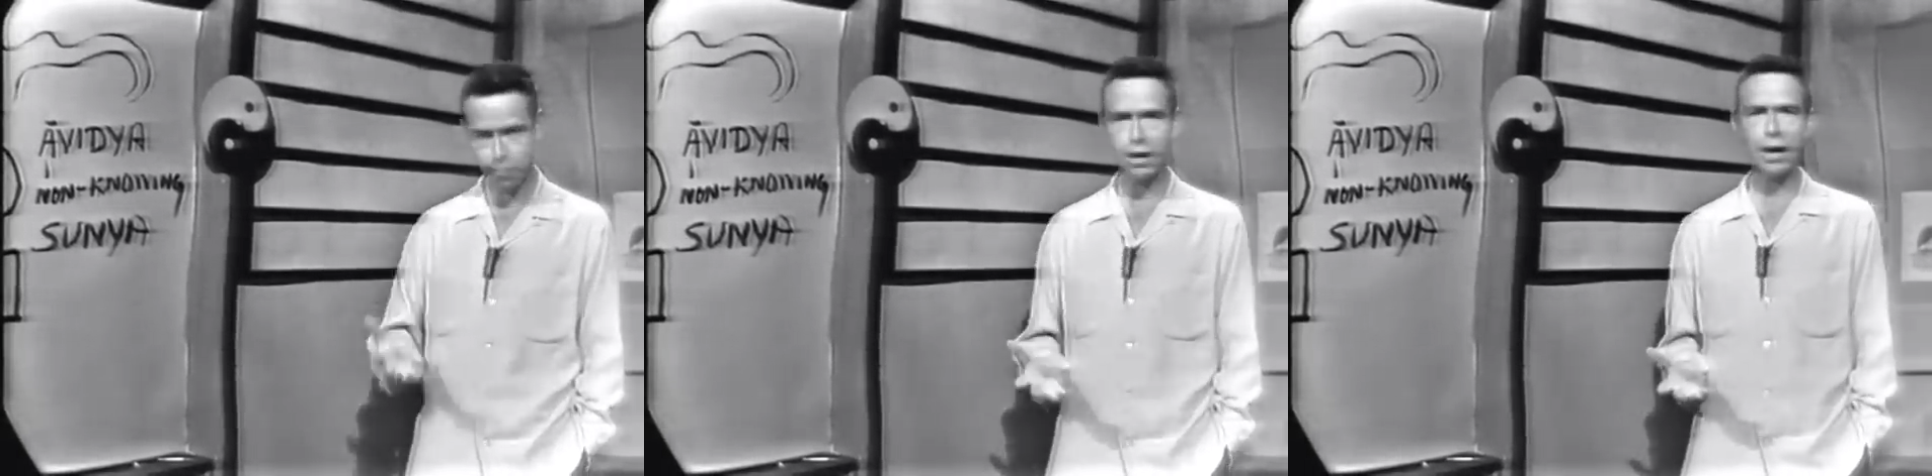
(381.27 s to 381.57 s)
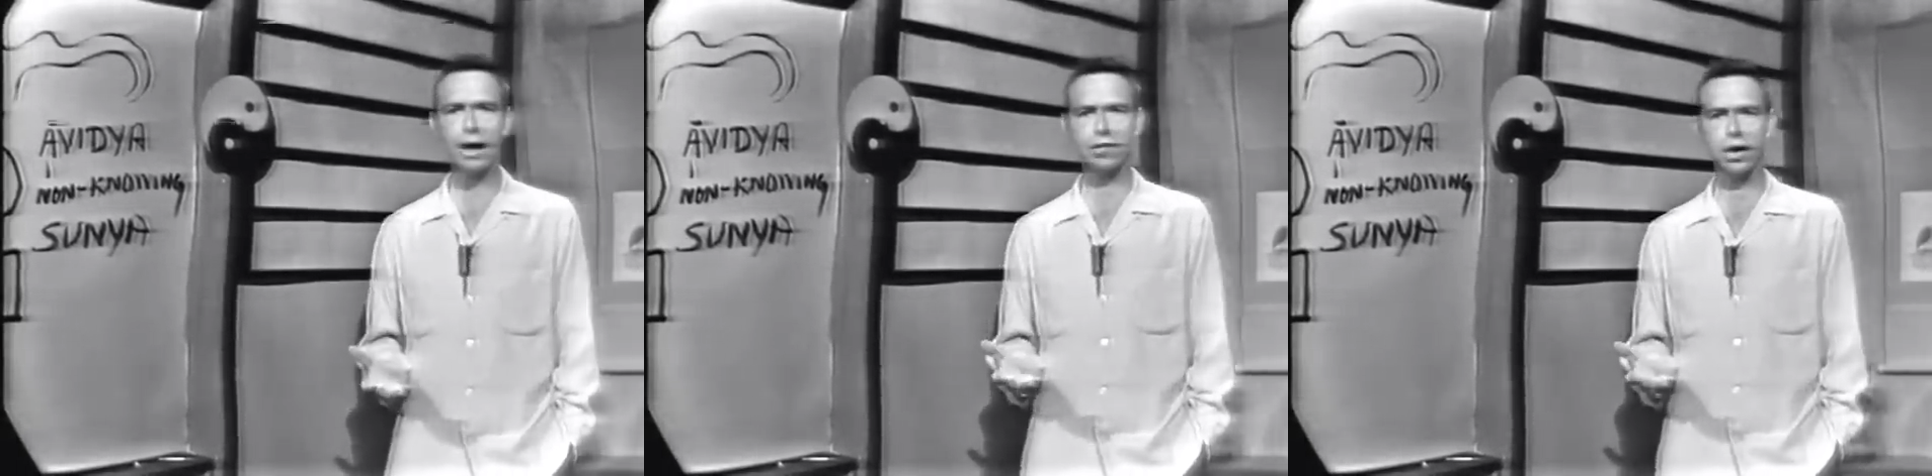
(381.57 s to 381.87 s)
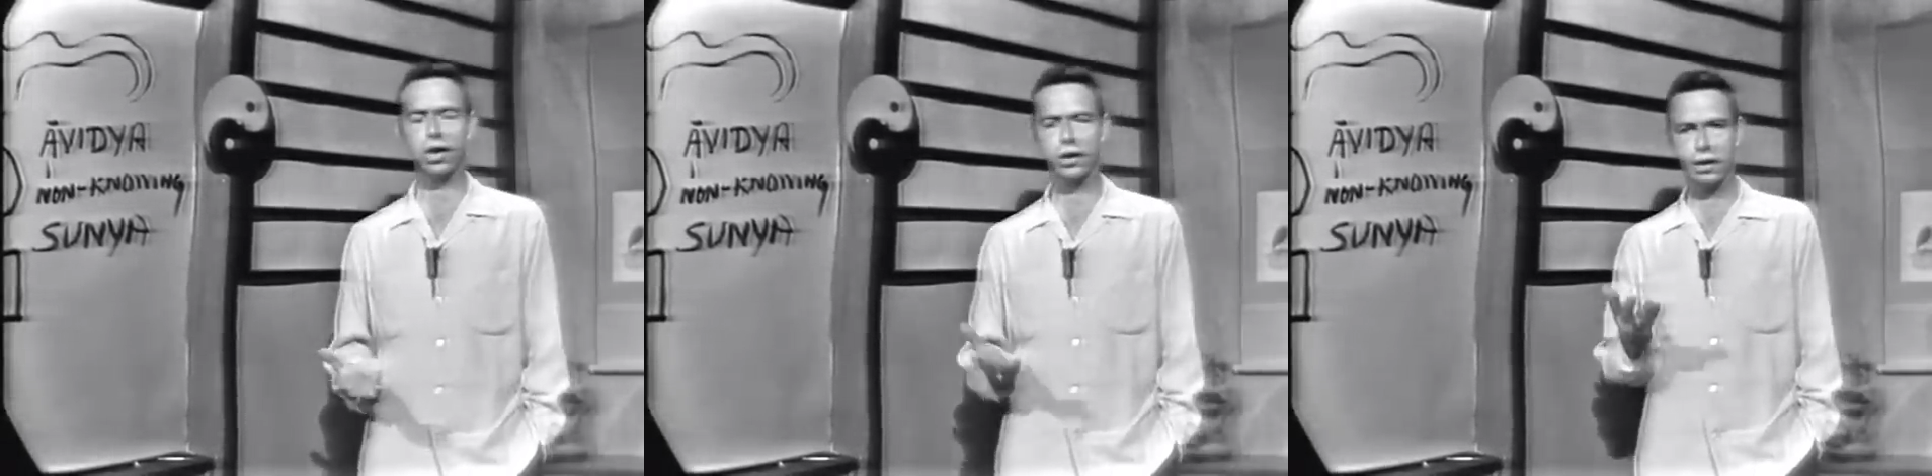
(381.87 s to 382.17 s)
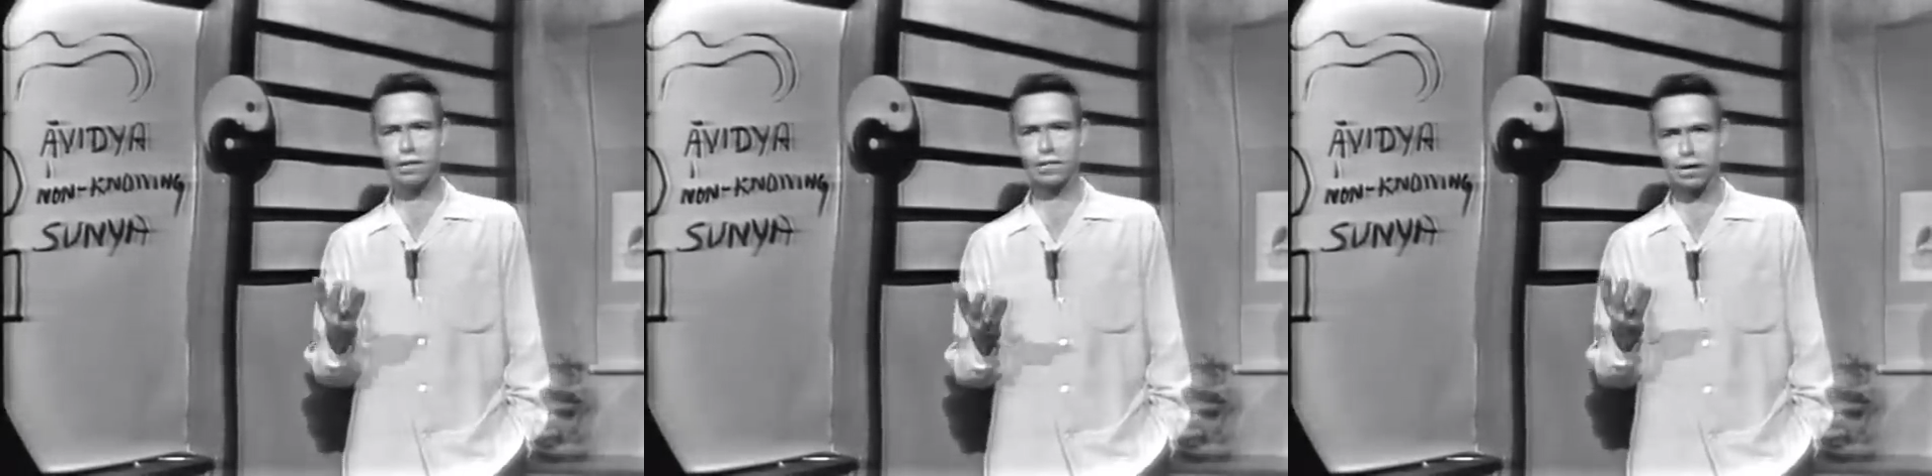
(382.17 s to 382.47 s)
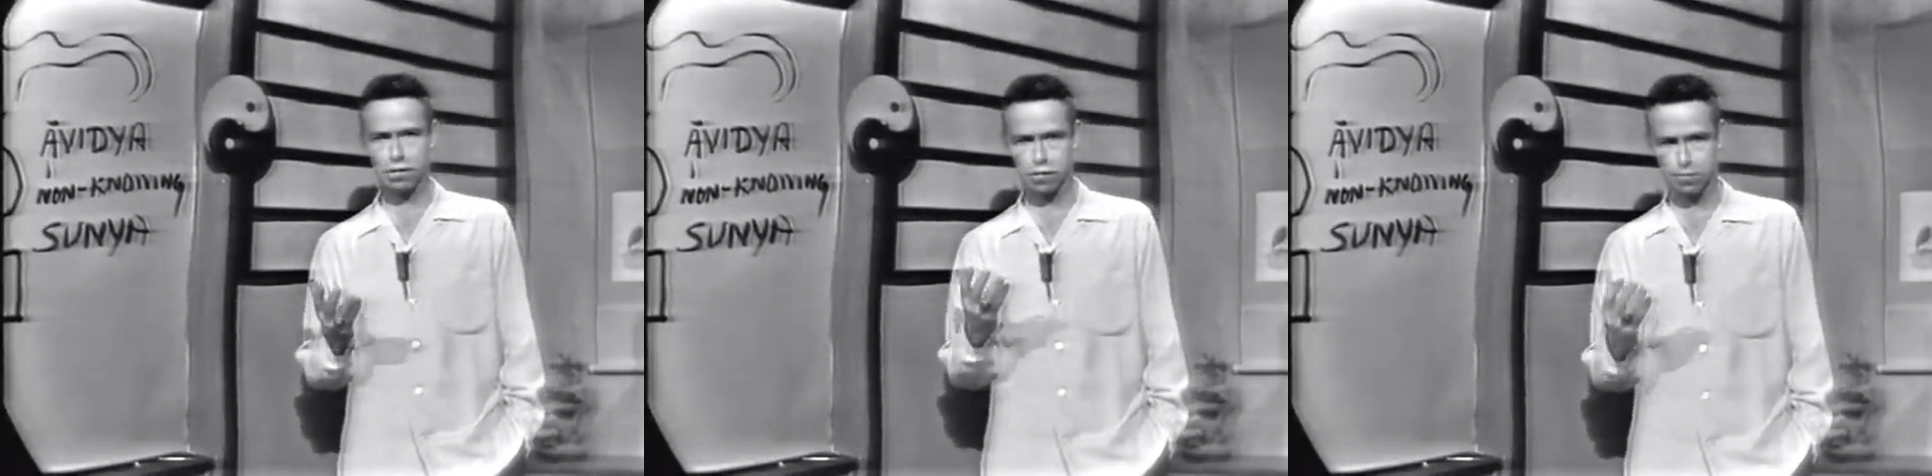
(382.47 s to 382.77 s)
realization is
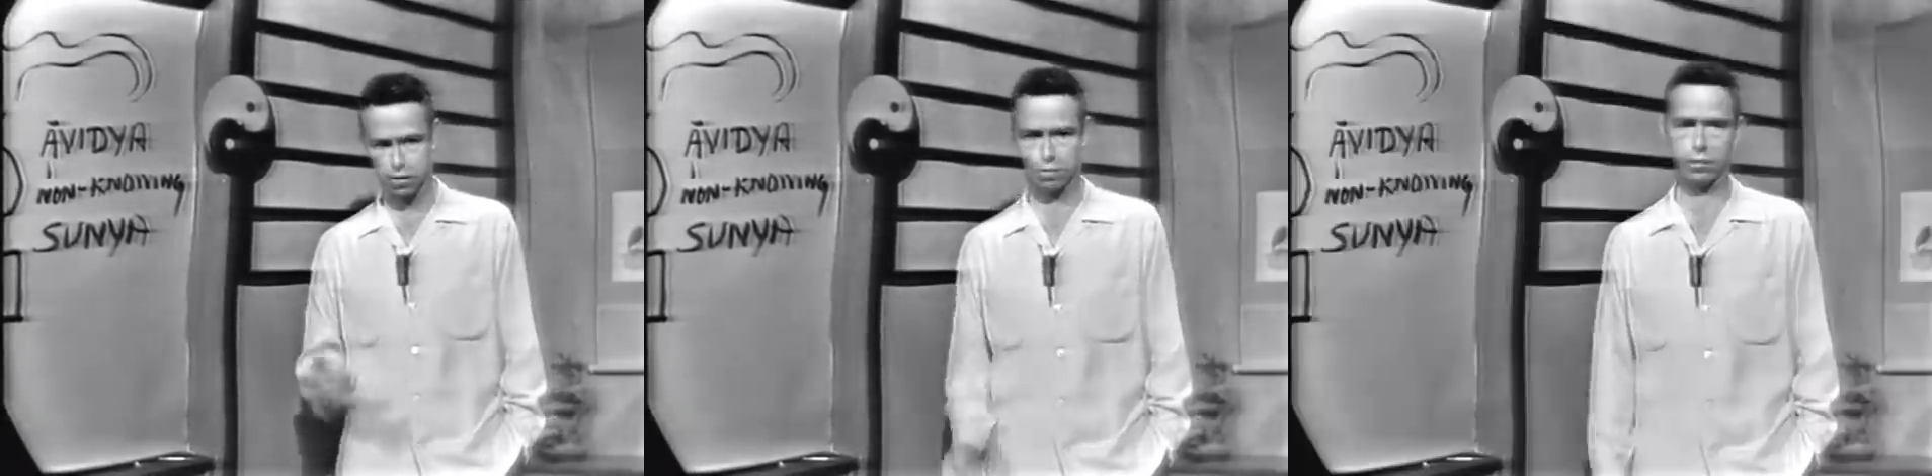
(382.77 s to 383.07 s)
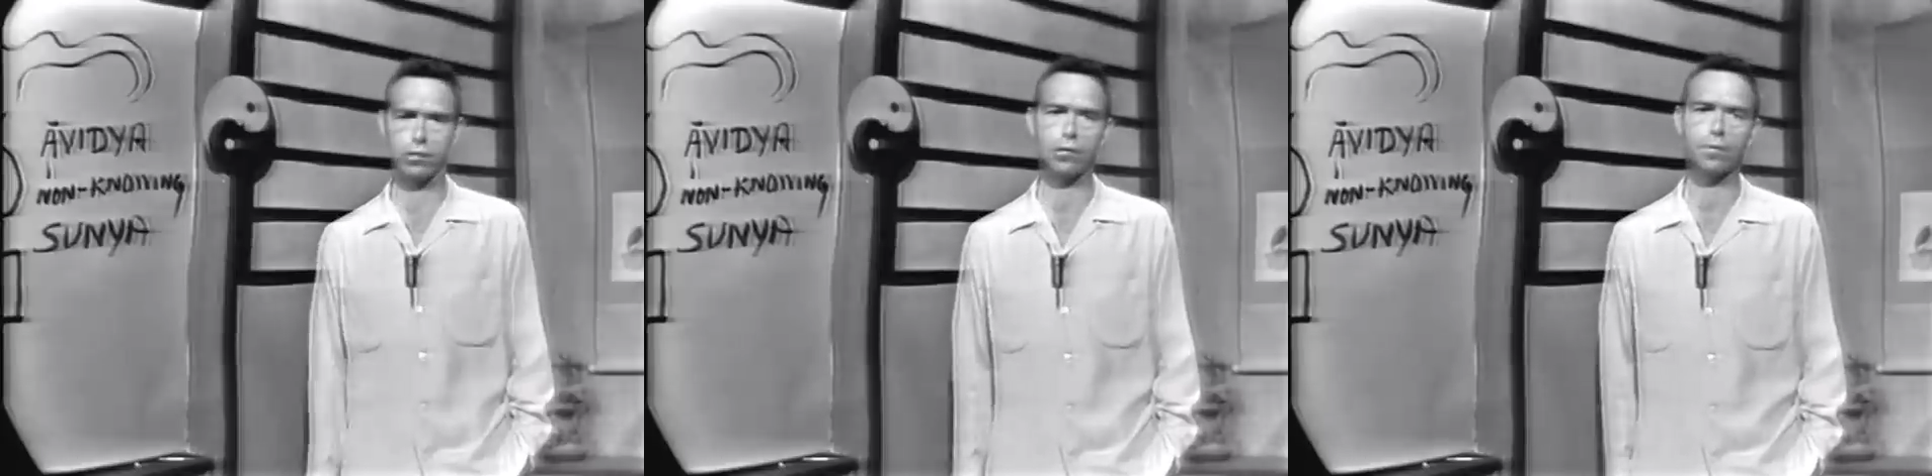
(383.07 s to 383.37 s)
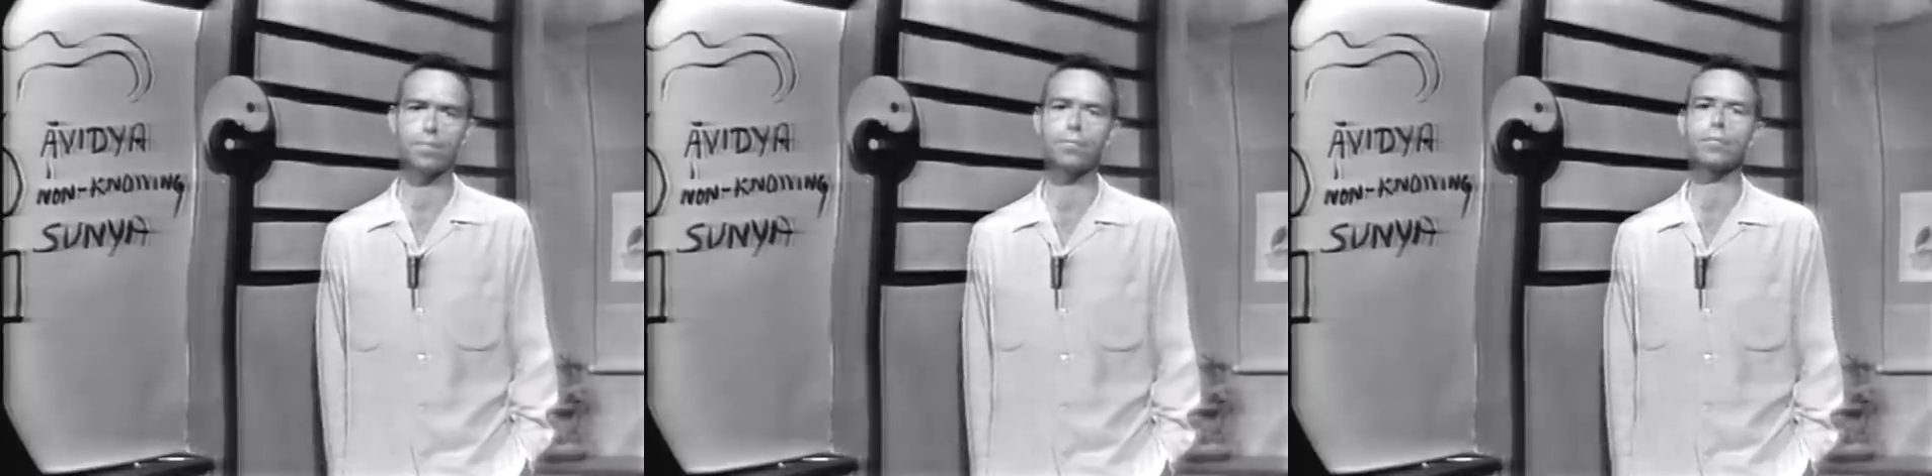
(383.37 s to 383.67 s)
that experience,